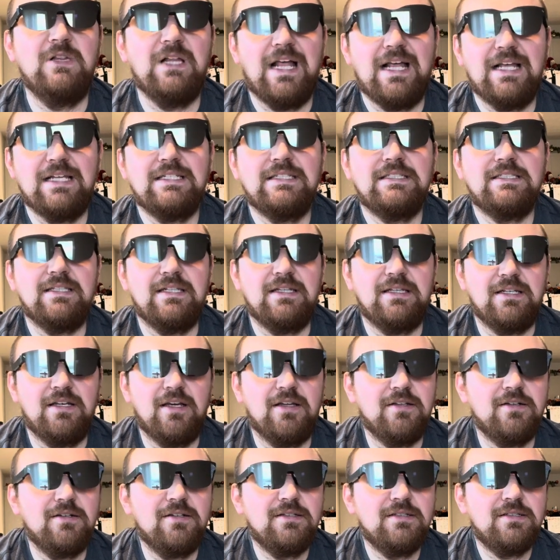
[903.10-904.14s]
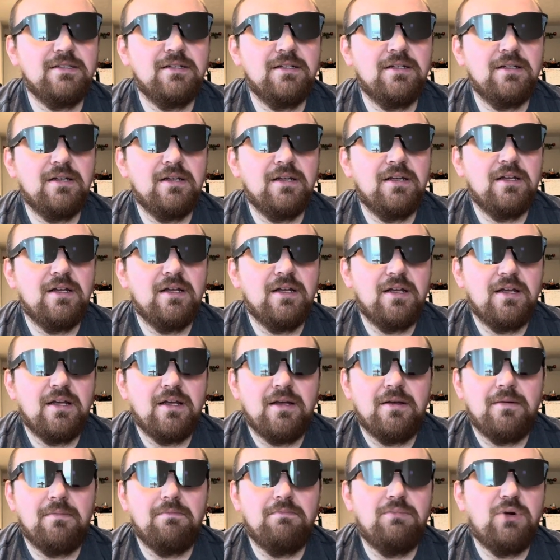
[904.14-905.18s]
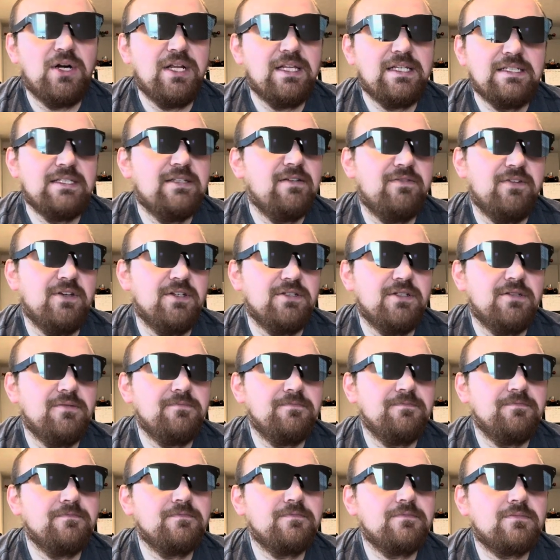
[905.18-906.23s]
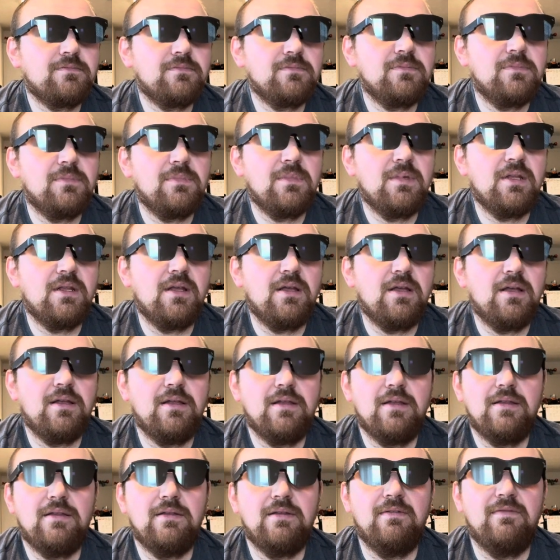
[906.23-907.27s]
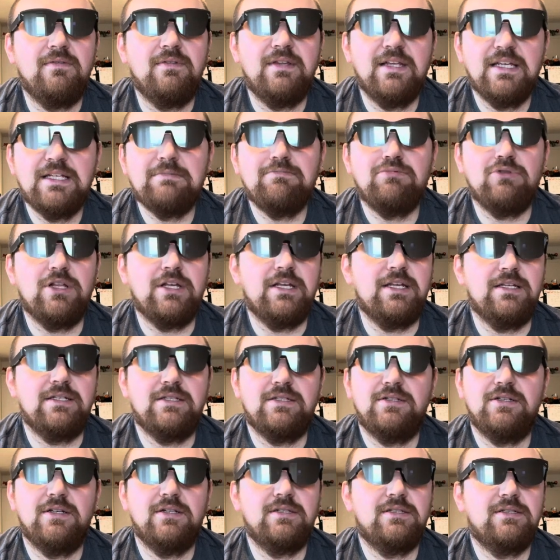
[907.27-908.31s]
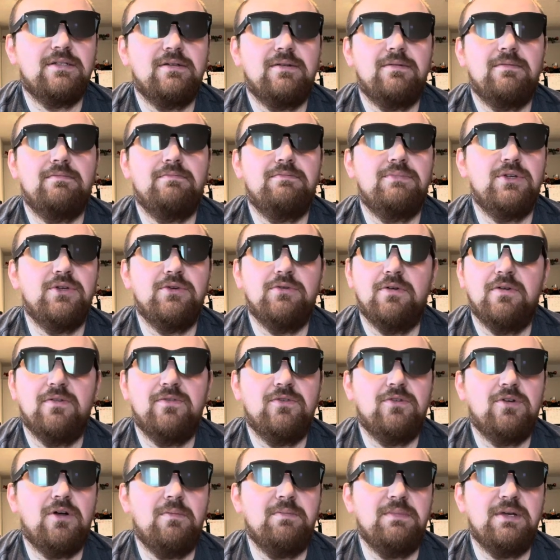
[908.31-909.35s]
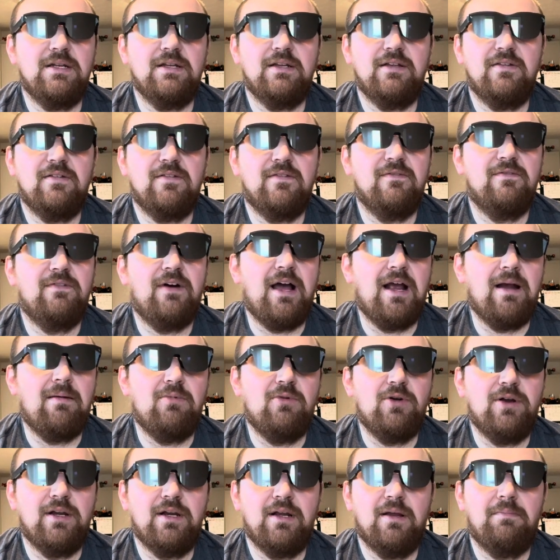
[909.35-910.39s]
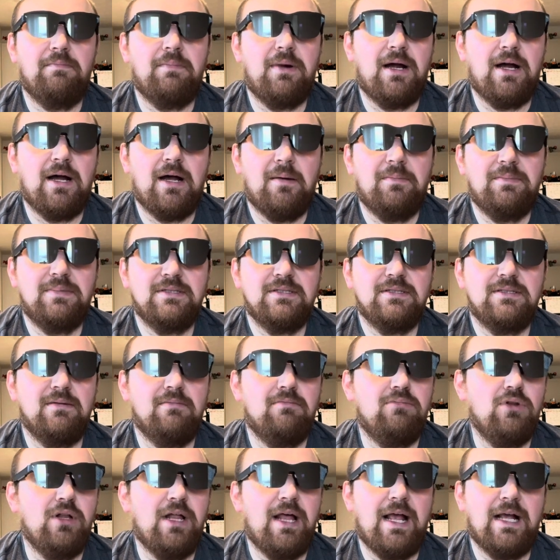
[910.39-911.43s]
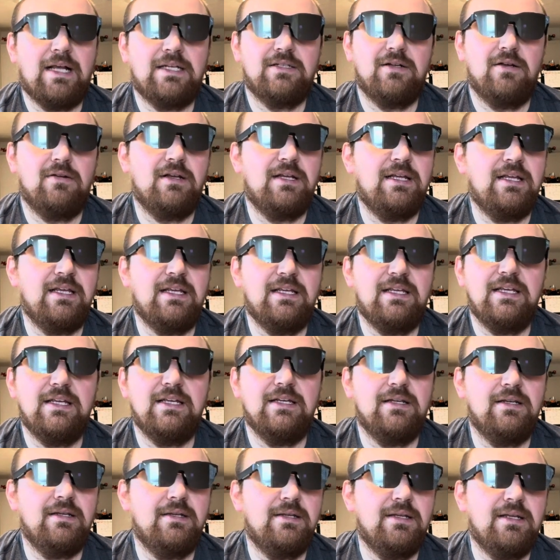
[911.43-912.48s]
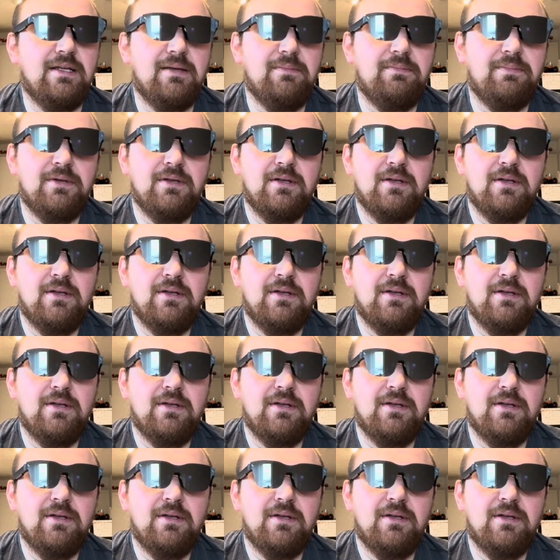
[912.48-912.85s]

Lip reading: less than the others, but it's sufficient. The display is just beautiful. I mean, it's vibrant, it pops, the blacks are inky and deep.